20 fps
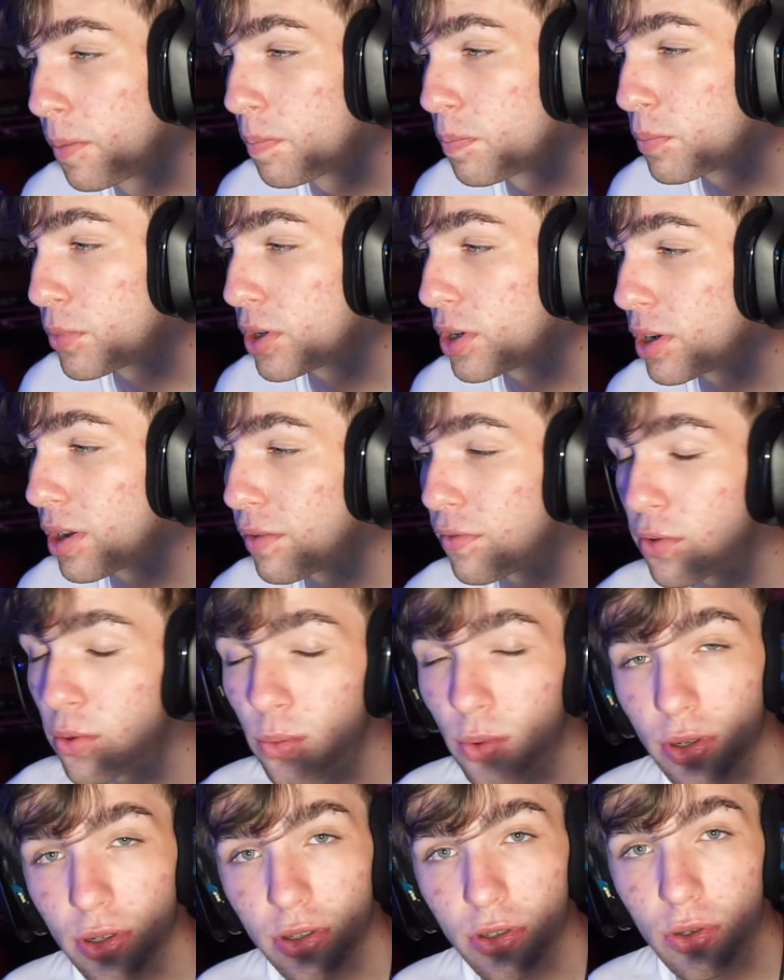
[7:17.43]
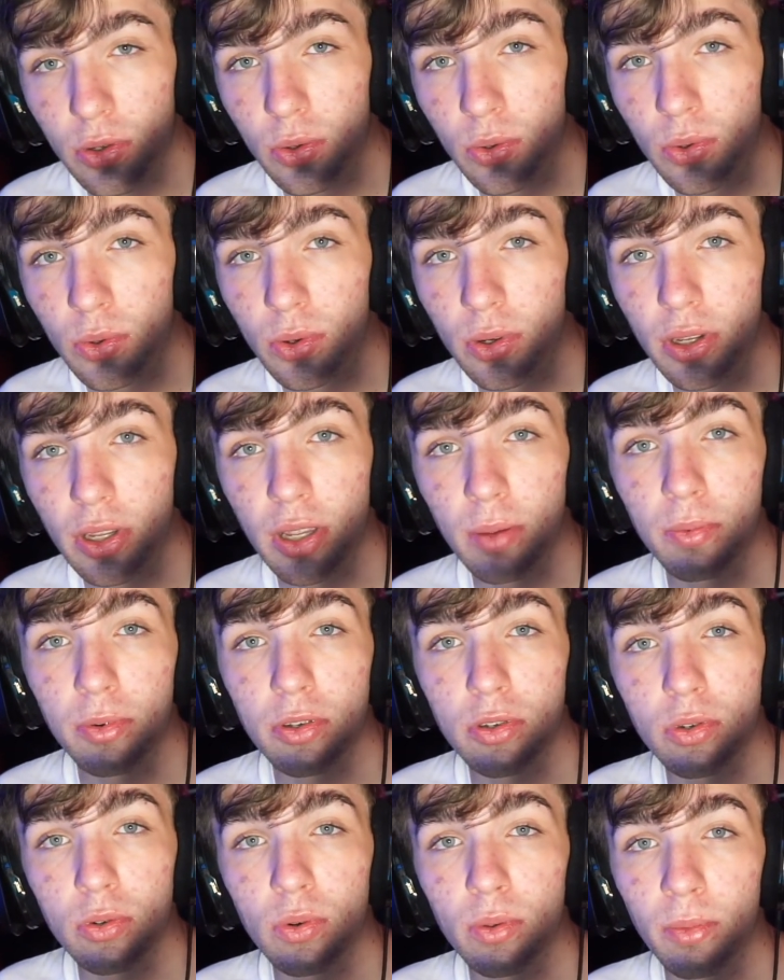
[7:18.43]
But if you want to keep in
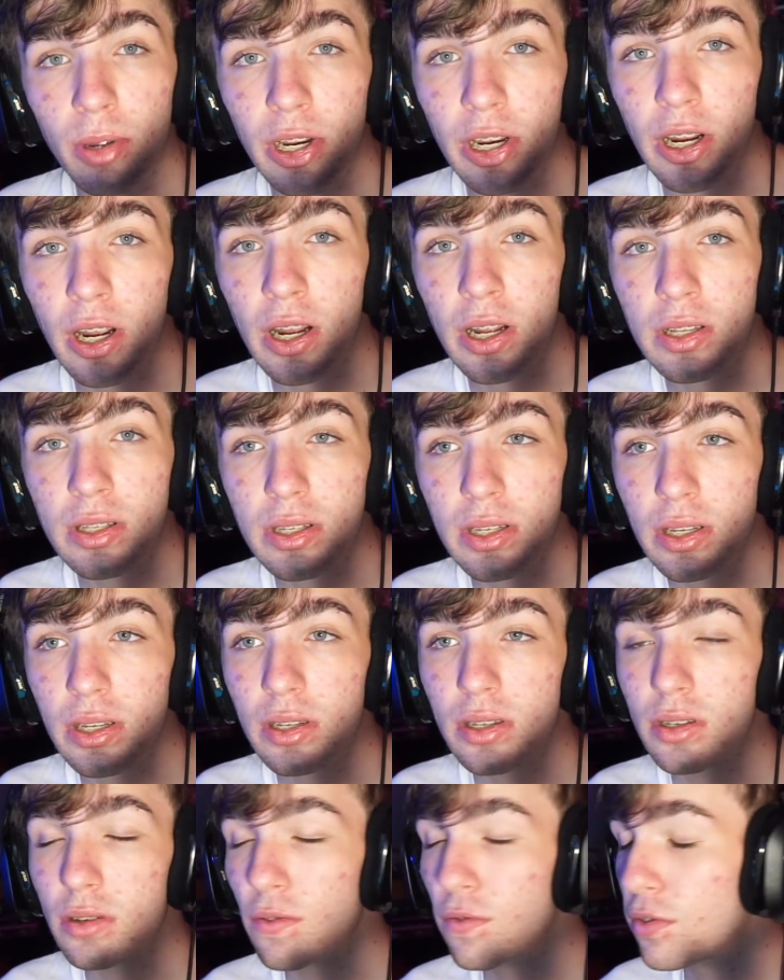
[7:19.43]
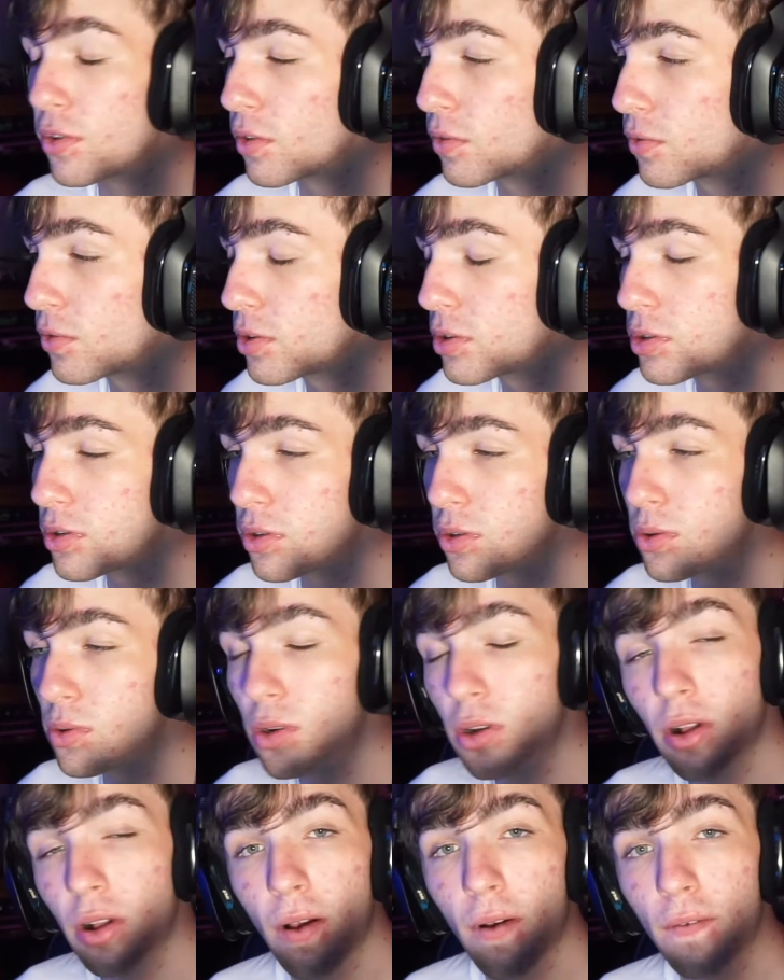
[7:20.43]
tune with my content, feel free to
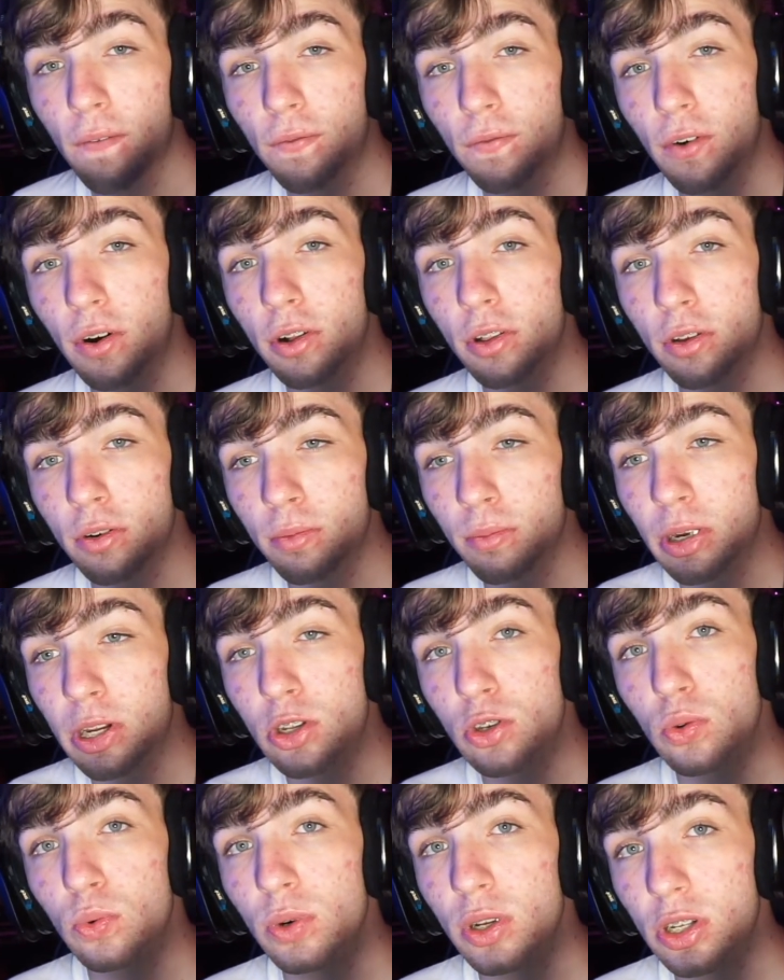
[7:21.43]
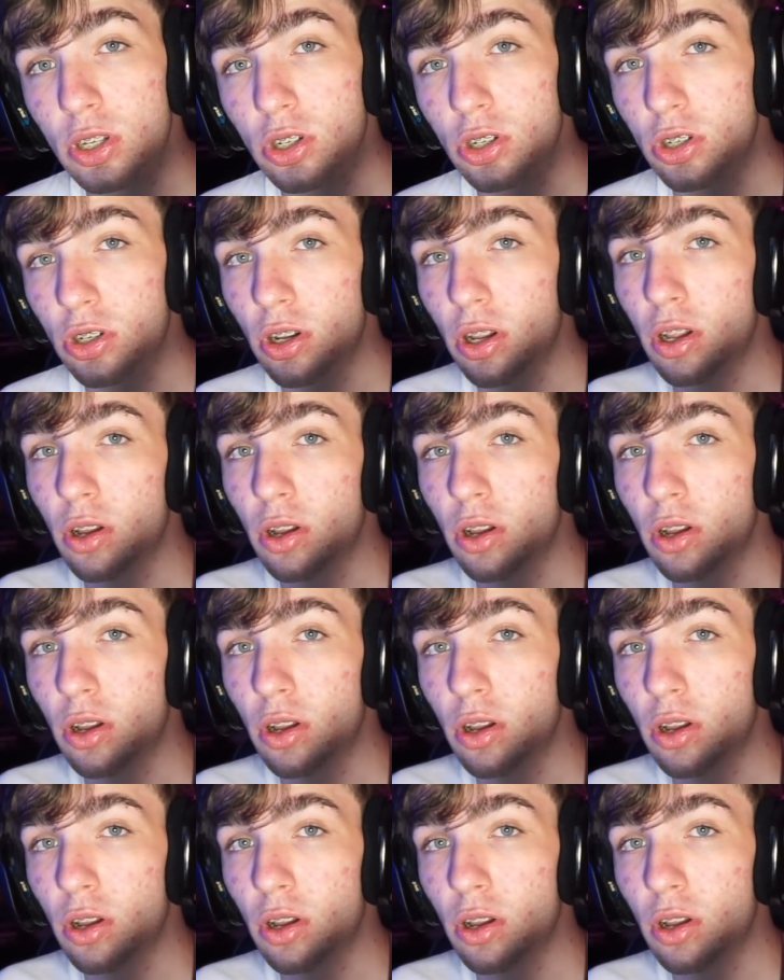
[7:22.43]
follow my Twitch.